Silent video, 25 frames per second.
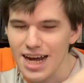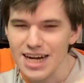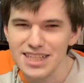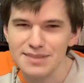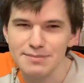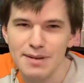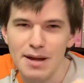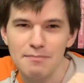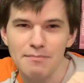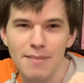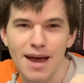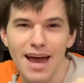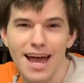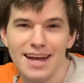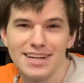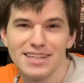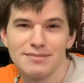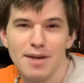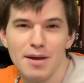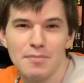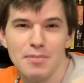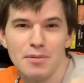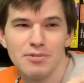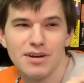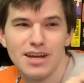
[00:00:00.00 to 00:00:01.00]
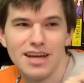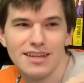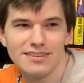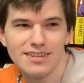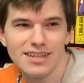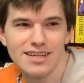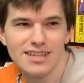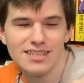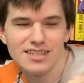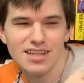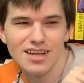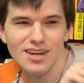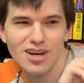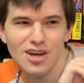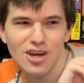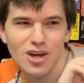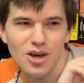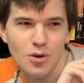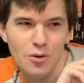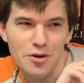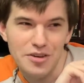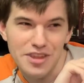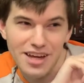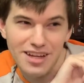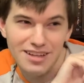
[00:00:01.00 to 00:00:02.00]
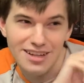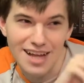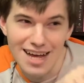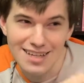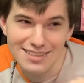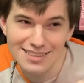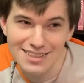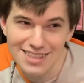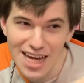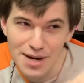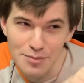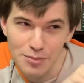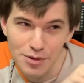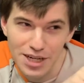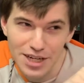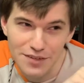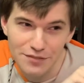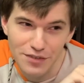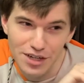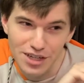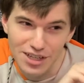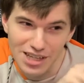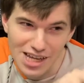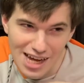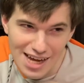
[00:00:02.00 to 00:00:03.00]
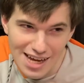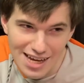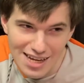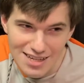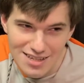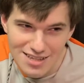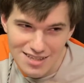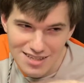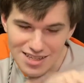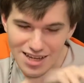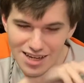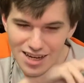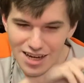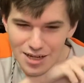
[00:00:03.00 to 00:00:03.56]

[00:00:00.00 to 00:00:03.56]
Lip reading: actually might be able to hit this with a classic I'm reading for class.